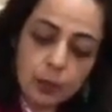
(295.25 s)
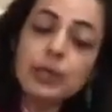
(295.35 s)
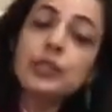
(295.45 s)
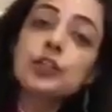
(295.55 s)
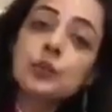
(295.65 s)
we
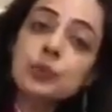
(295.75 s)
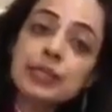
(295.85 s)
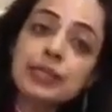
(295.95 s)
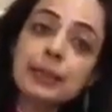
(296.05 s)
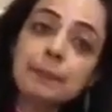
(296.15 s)
use
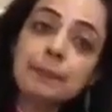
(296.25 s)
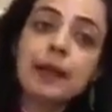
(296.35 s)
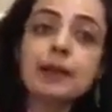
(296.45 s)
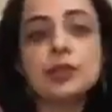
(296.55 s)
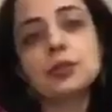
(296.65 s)
the
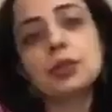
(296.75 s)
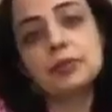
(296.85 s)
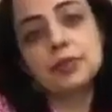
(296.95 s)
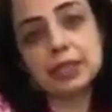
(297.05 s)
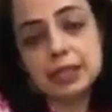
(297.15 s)
implant to
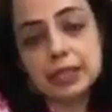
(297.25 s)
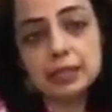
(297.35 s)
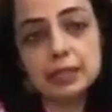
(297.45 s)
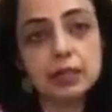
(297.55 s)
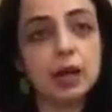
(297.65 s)
give a
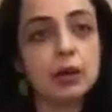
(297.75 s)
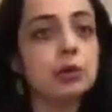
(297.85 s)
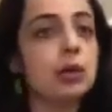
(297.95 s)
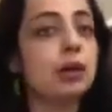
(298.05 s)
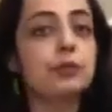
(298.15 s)
single
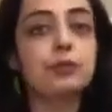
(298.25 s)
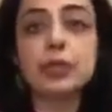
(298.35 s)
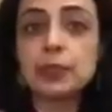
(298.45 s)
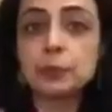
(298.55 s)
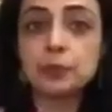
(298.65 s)
crown, a
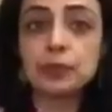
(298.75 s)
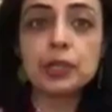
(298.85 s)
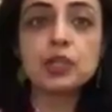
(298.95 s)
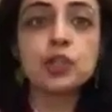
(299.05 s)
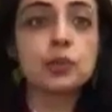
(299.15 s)
fixed
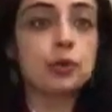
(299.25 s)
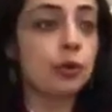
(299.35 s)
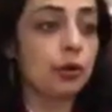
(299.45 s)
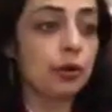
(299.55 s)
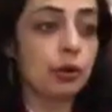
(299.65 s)
bridge,
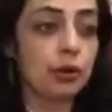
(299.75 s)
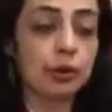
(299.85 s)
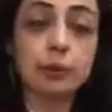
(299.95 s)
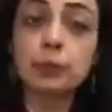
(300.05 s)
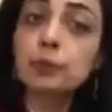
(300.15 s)
or a
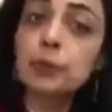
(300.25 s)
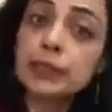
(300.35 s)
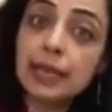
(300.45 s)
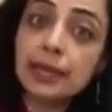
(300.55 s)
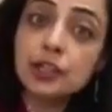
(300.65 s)
removable
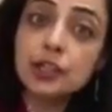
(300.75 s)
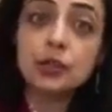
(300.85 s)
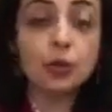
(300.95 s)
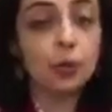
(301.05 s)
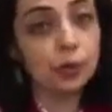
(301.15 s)

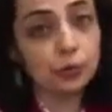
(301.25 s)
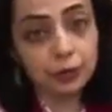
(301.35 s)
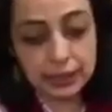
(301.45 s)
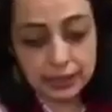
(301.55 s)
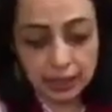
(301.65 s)
denture or a
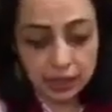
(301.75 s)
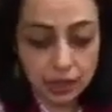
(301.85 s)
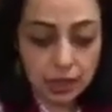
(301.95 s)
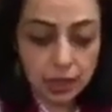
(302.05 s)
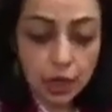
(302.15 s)
fixed
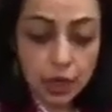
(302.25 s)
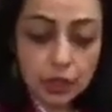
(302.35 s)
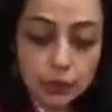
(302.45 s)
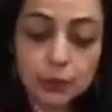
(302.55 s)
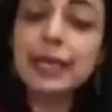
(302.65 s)
denture.
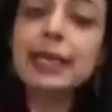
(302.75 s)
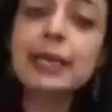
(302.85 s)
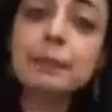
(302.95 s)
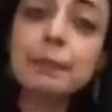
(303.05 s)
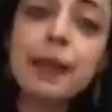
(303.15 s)
So an
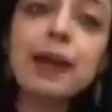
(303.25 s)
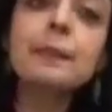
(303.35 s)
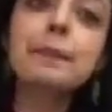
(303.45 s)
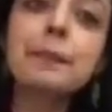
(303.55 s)
implant